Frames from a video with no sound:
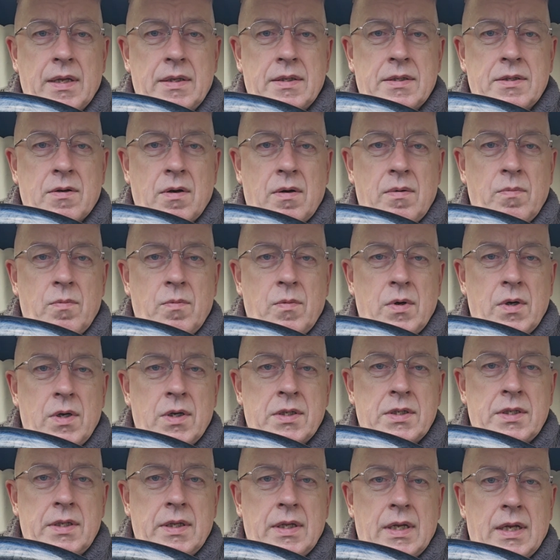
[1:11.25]
It's gotten
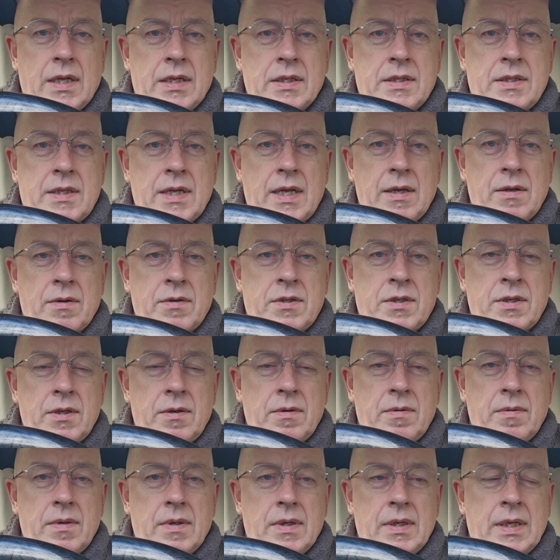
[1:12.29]
worse in the last day or
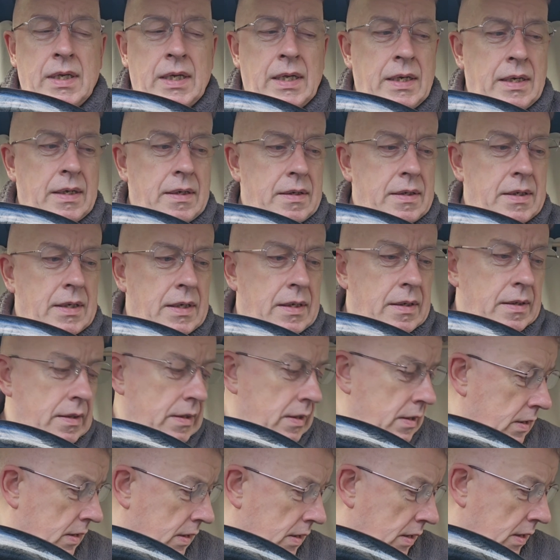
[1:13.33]
two, and
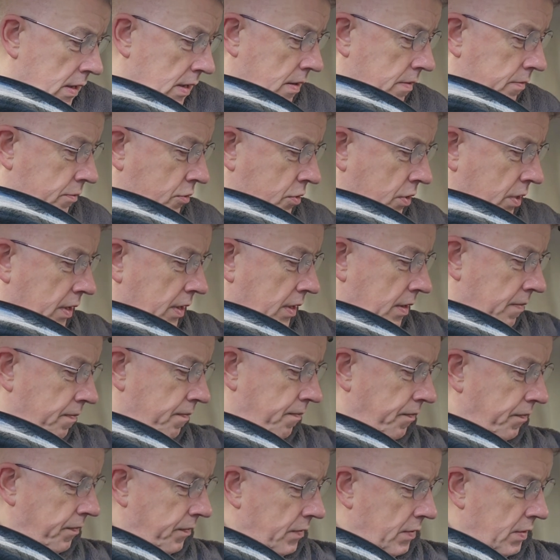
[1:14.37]
I'm trying
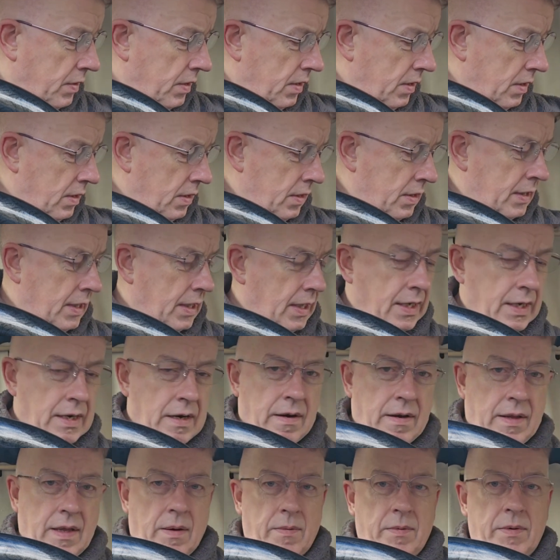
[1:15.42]
to take
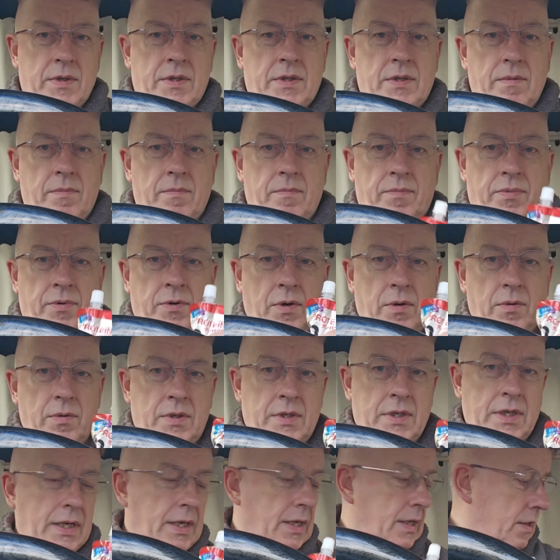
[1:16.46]
care of that with some
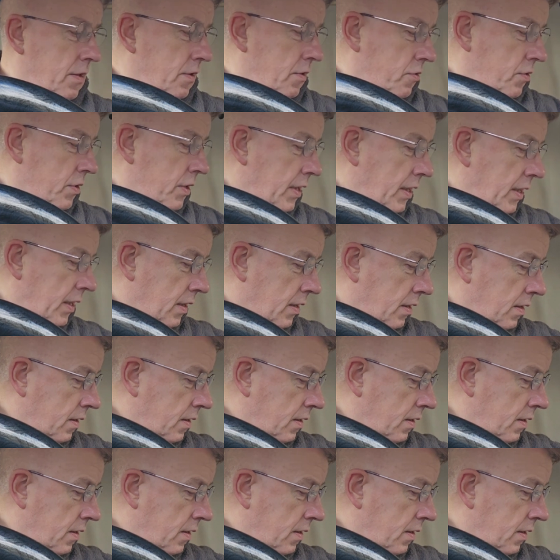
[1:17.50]
protein drink,